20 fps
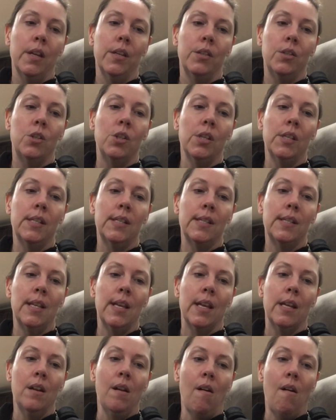Just
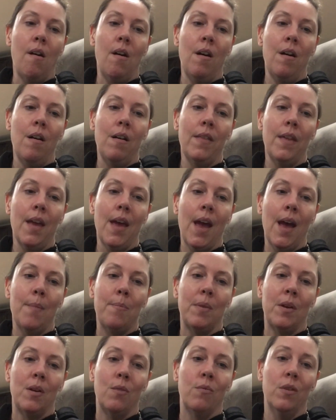then, all the
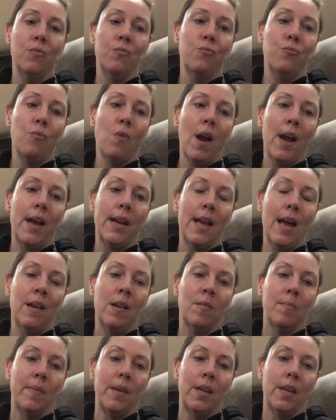happy went right out
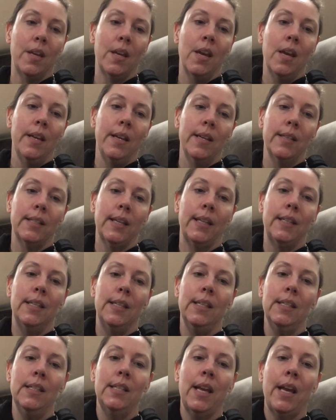of me, because I
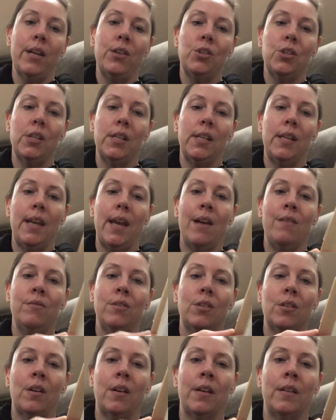didn't actually
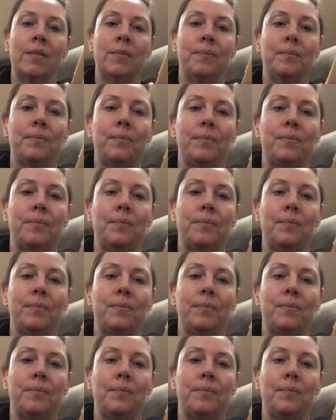count on